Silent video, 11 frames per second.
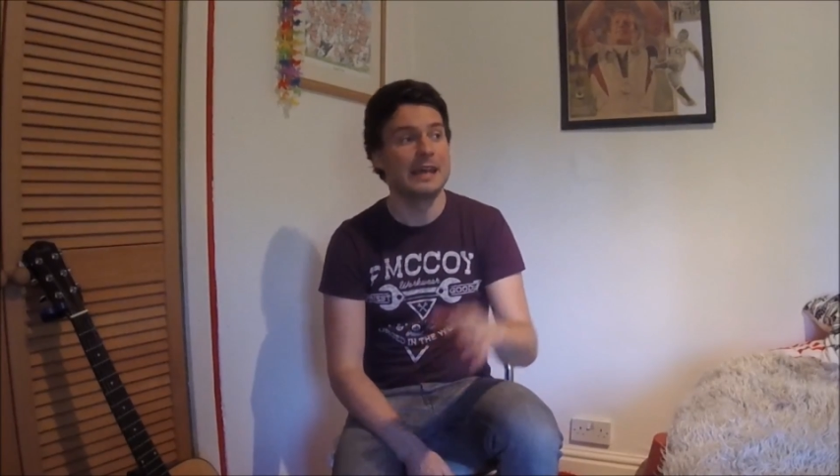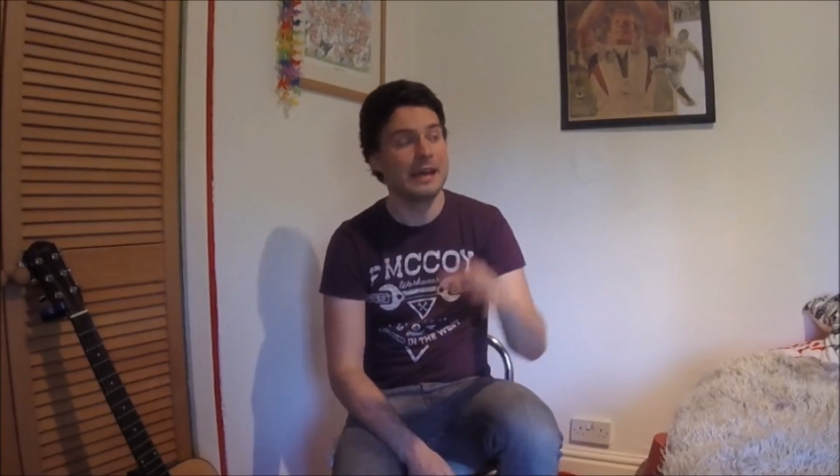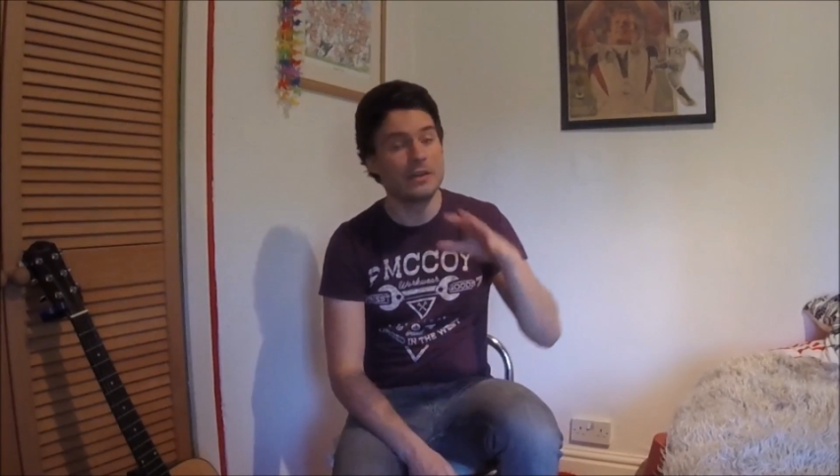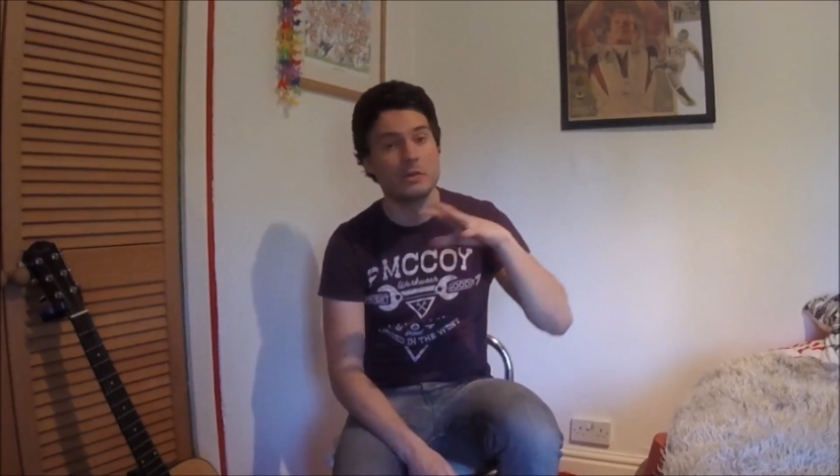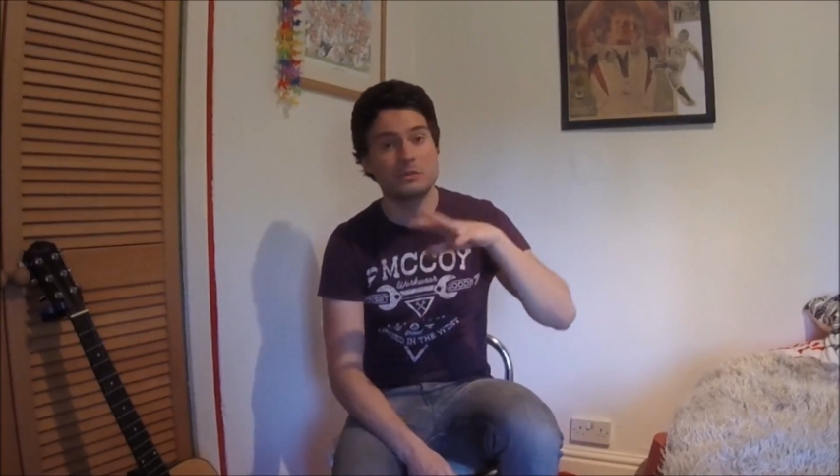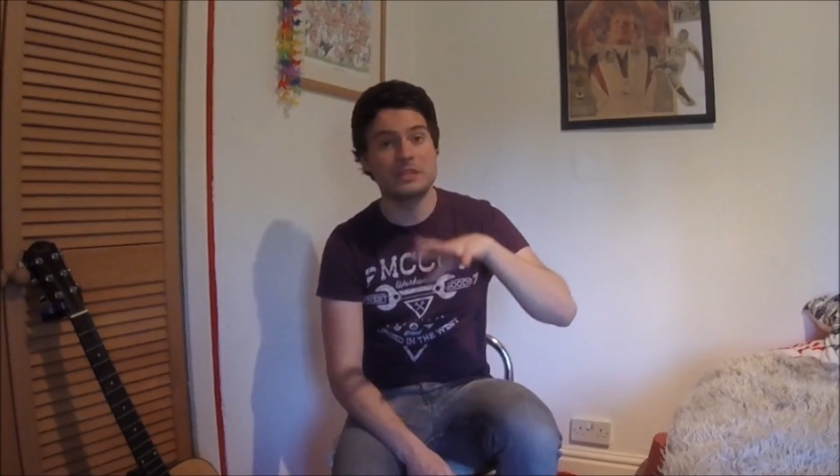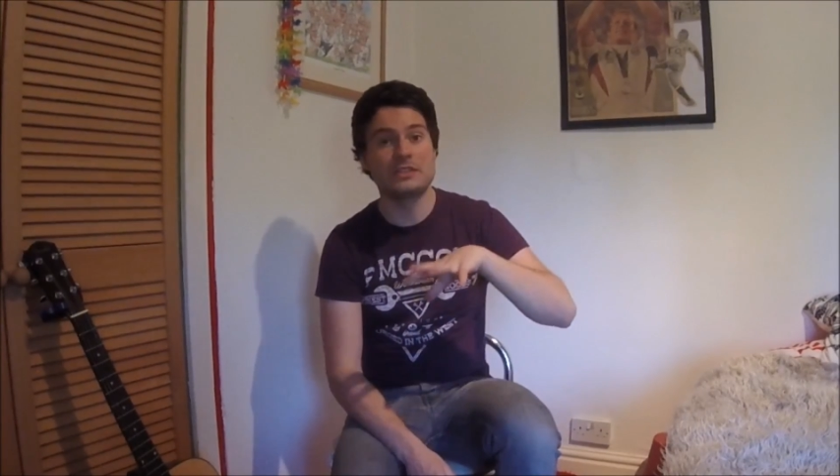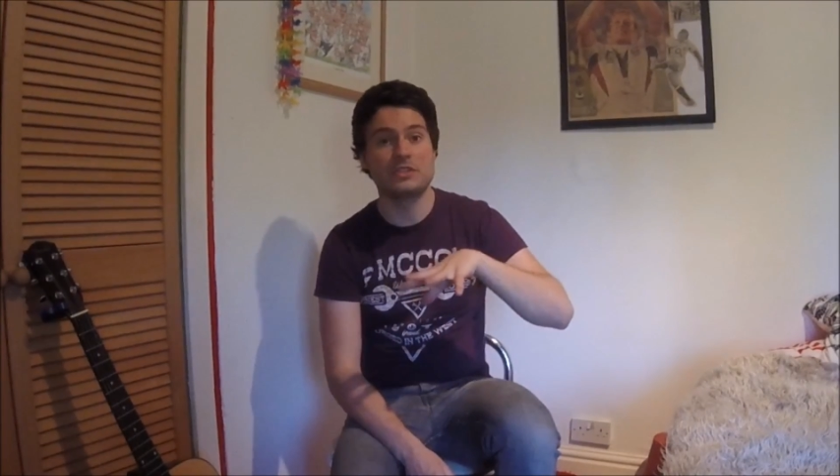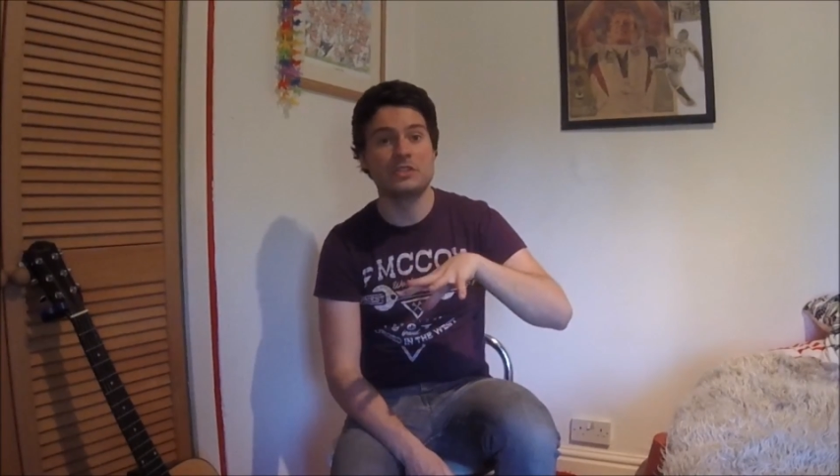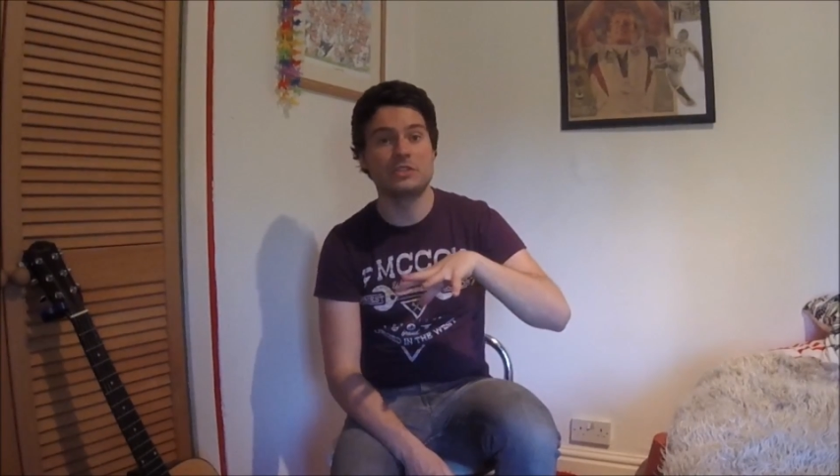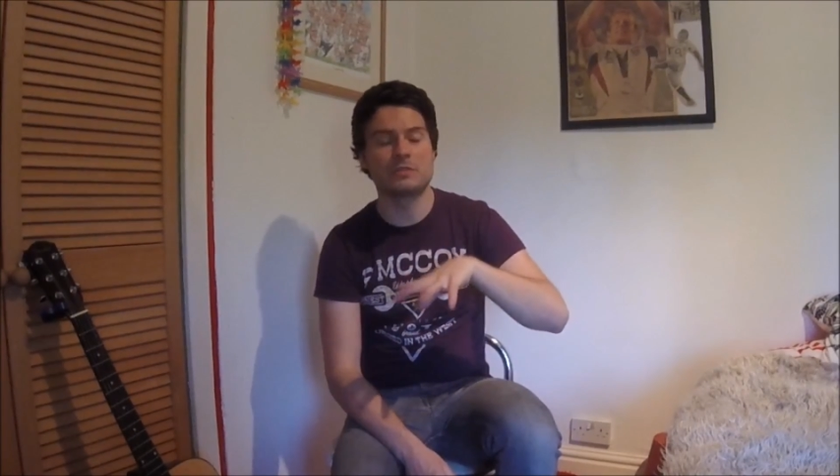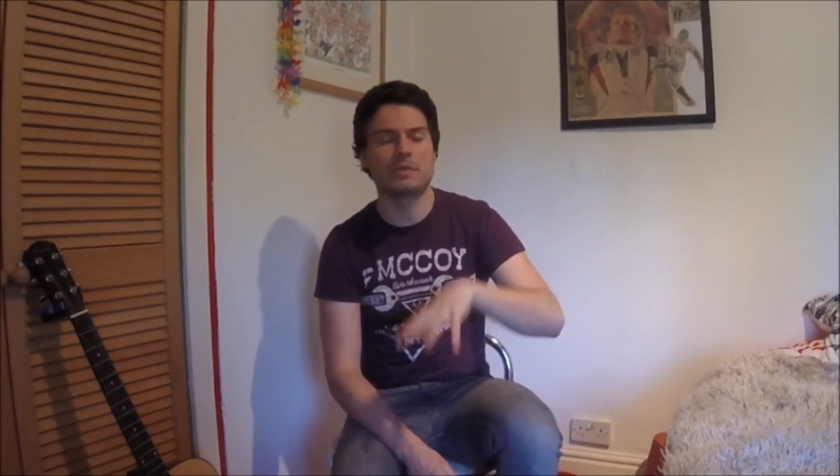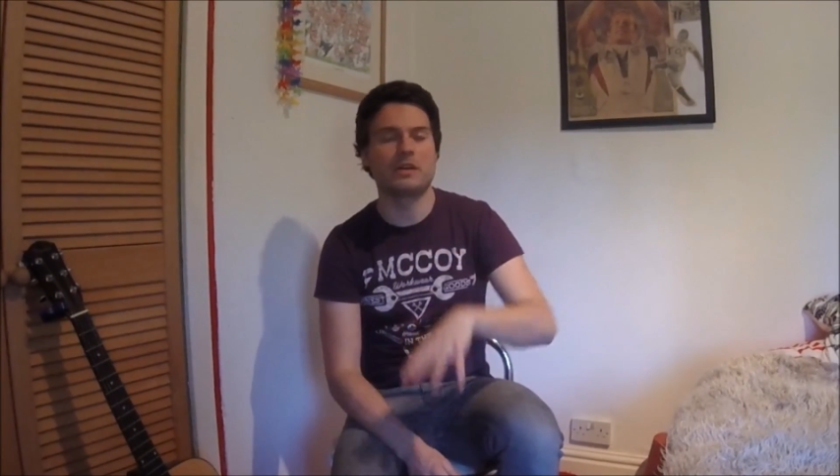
and I was literally just